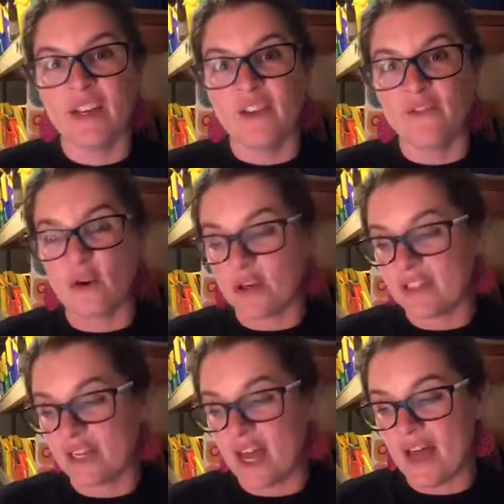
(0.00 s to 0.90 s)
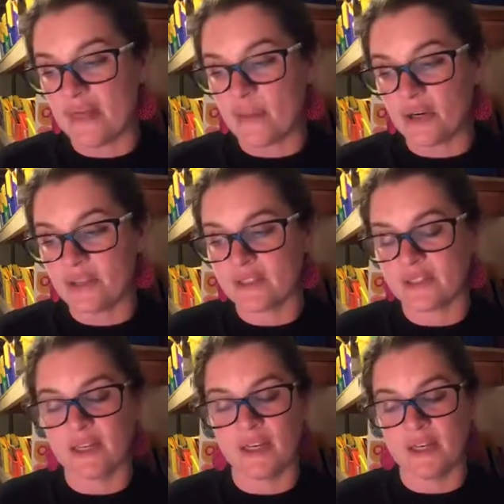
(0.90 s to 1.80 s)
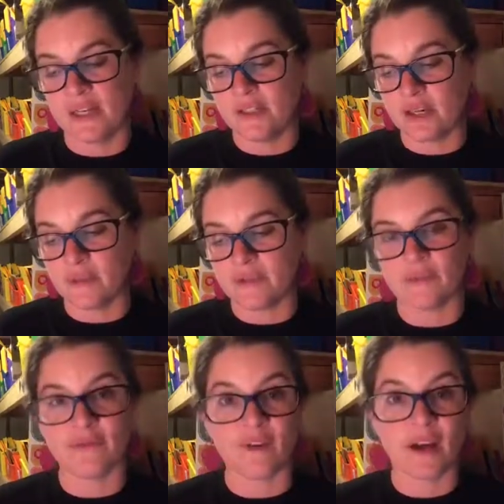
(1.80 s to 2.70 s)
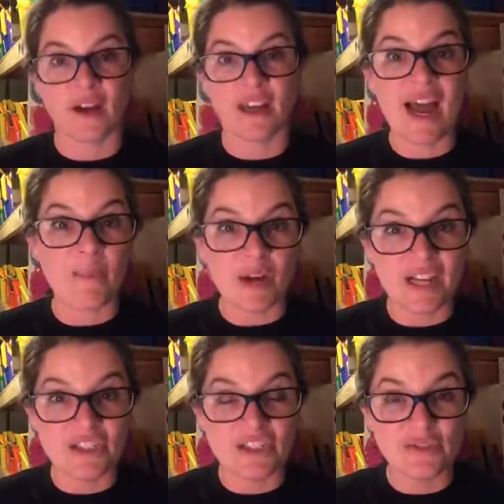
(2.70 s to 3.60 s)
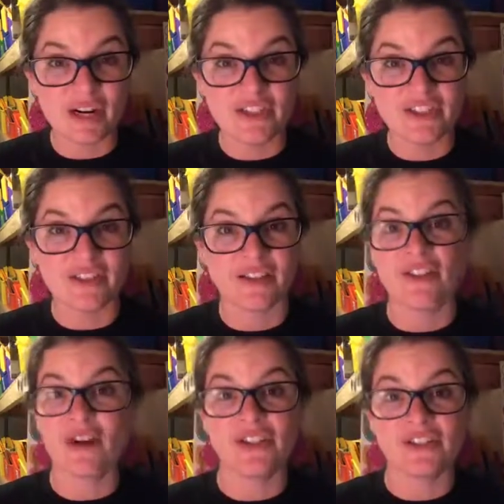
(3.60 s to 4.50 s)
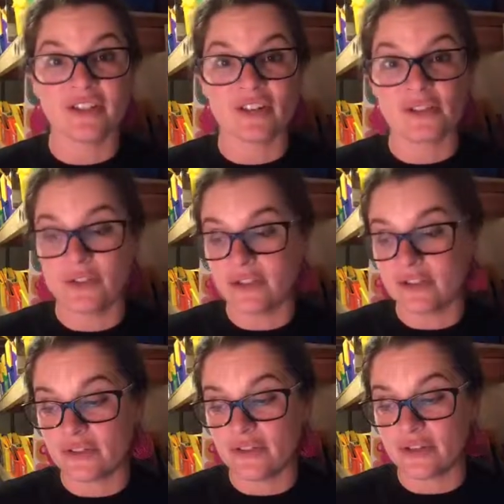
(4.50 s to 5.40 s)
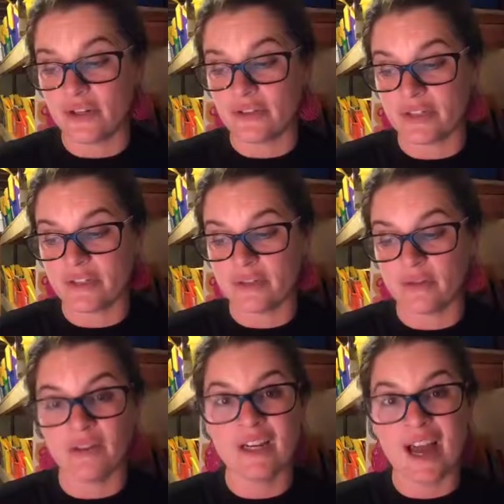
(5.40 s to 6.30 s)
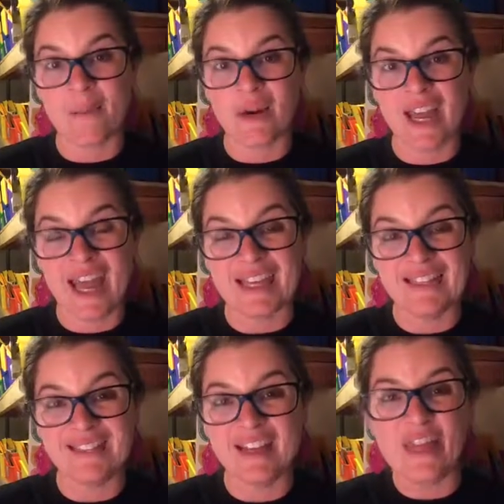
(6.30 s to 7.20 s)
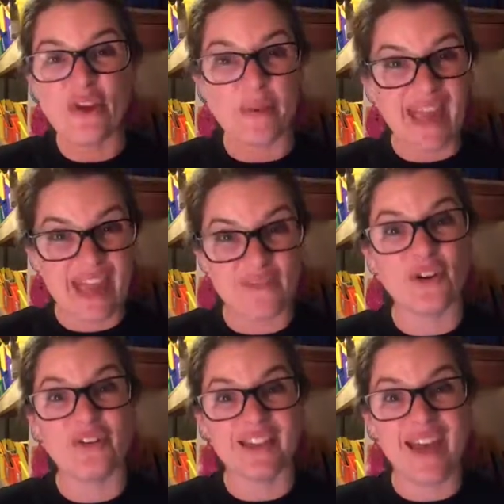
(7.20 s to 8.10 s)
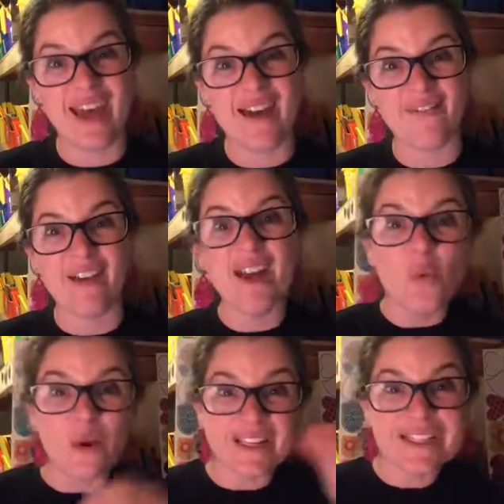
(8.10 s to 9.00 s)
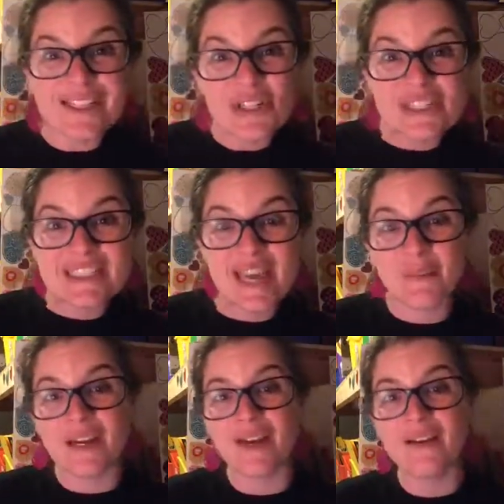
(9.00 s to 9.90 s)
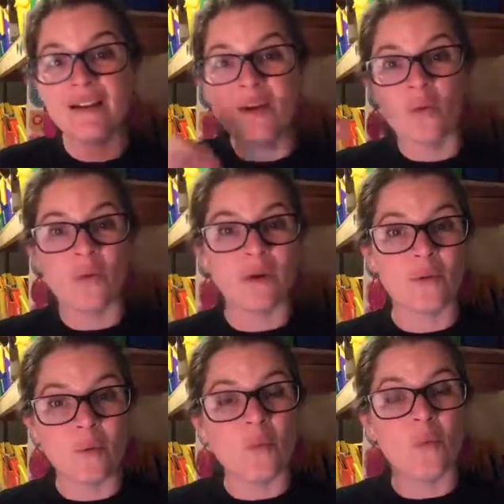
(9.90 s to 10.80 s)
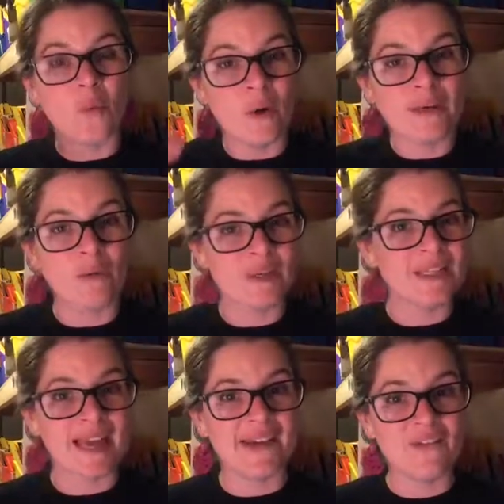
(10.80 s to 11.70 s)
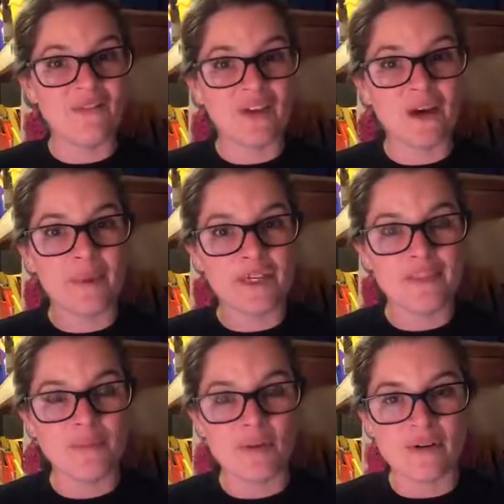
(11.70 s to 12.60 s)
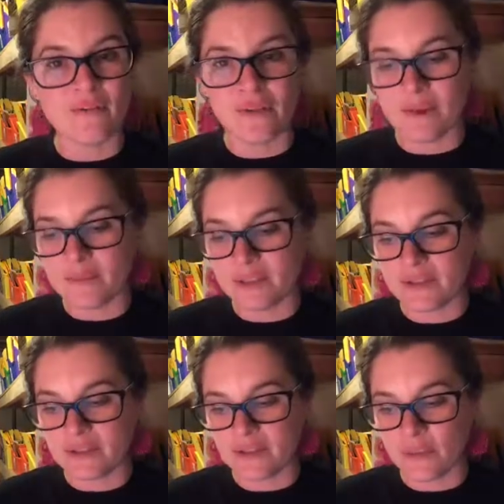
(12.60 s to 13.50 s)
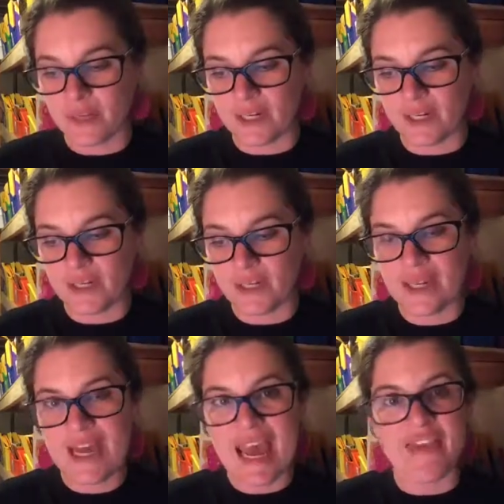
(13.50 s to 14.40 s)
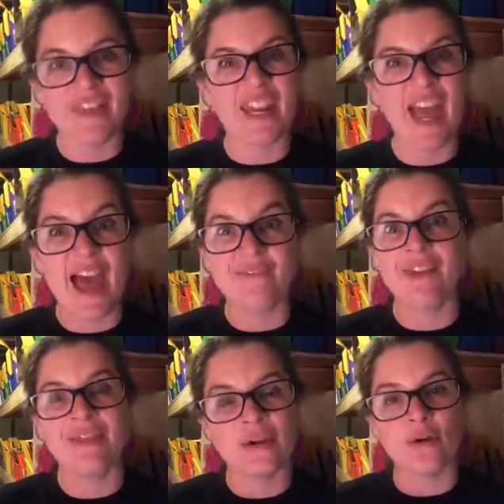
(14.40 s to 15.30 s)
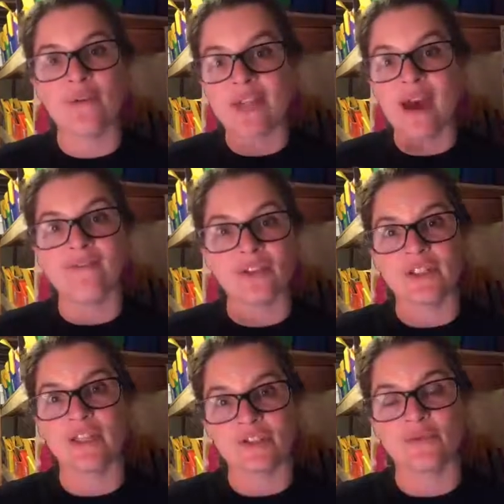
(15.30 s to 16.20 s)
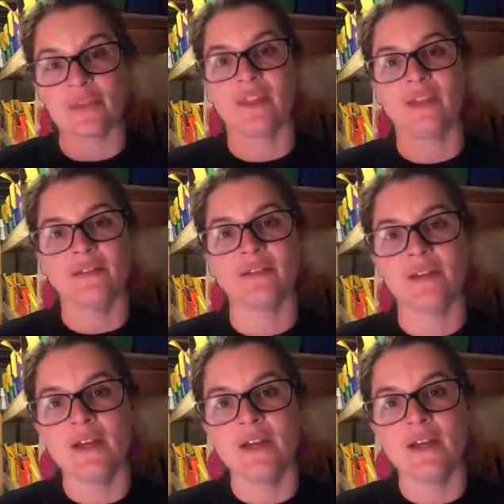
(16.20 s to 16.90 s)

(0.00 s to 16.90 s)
focusing on the books in terms of comprehension strategies and the strategies that our students are using to comprehend their behaviors they have. What is their stamina? What kind of environment is important for them to read in? And then having those conversations with kids.